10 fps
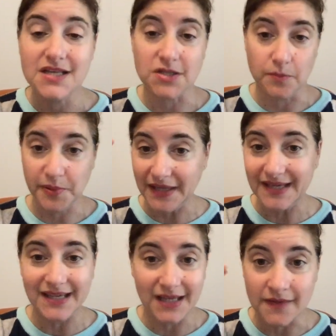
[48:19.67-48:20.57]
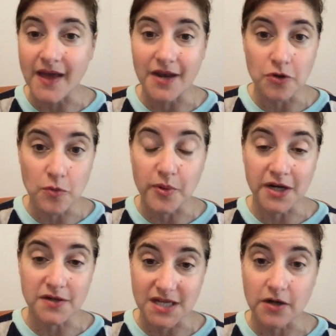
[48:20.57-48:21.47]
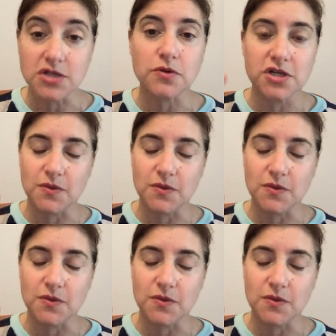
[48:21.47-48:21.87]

So playing in that no-brainer territory,